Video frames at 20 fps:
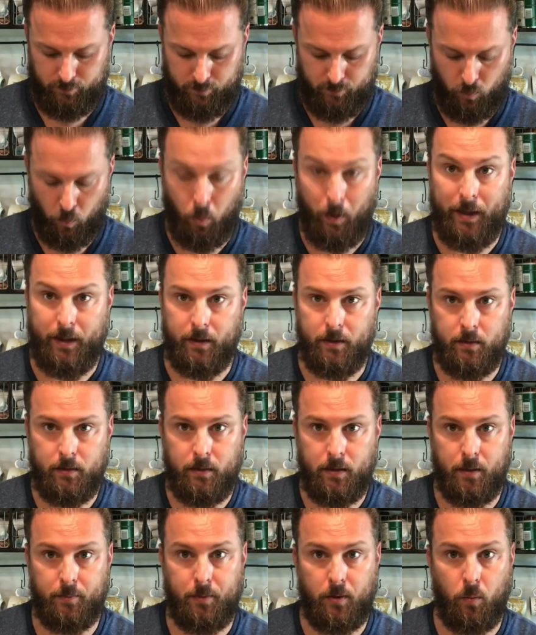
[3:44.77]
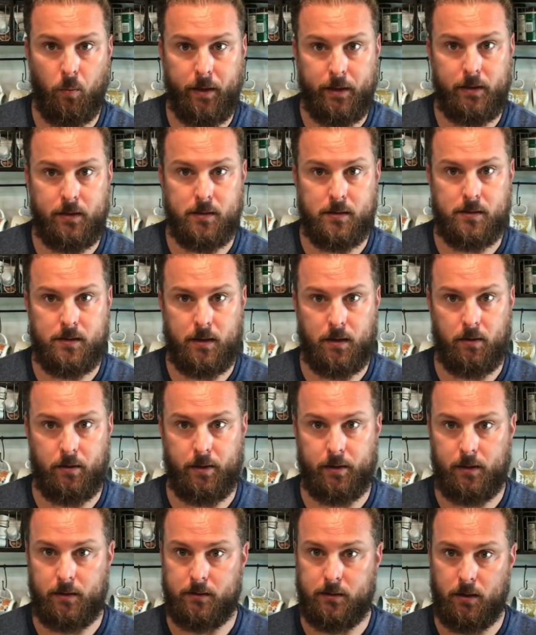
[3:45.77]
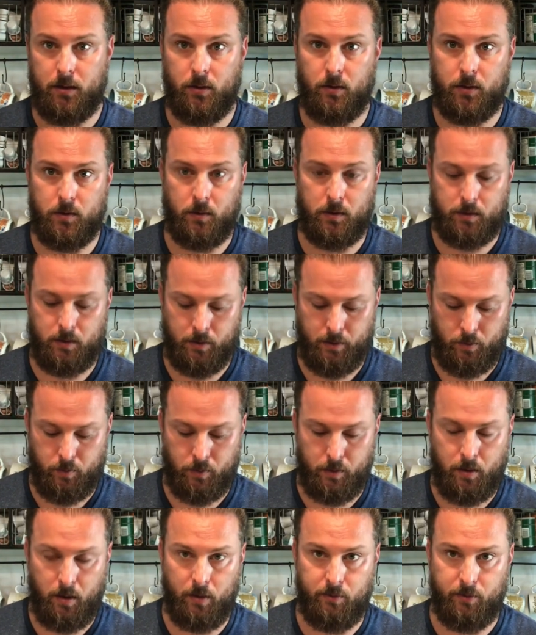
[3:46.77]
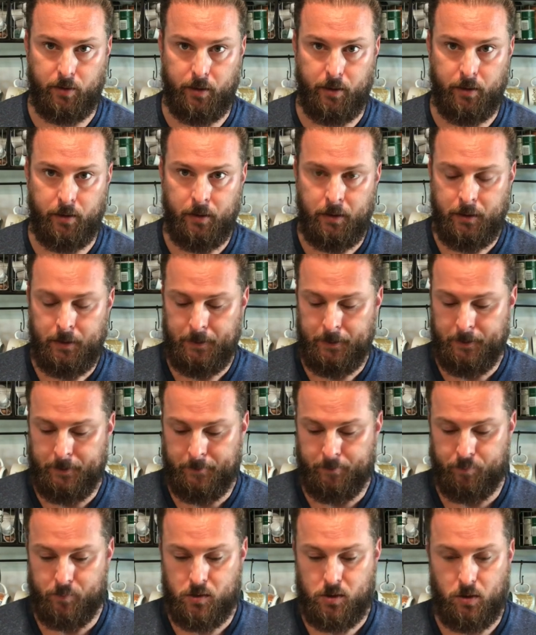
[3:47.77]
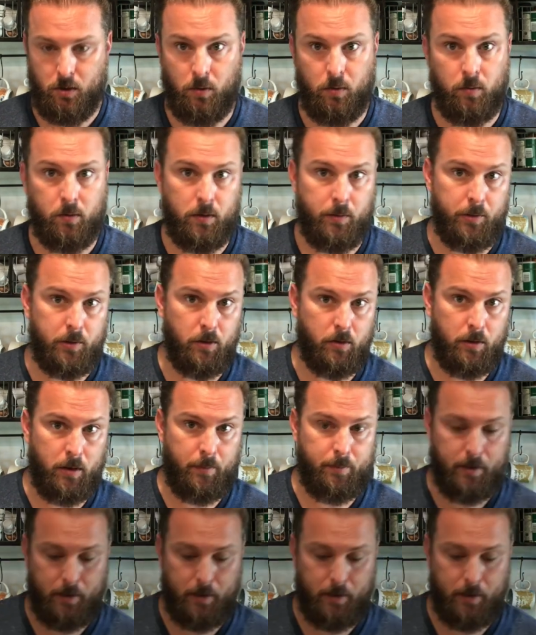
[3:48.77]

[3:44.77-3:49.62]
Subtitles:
weight that I'm going to weight this down. Like I said, you always want the liquid covering it. So let me go grab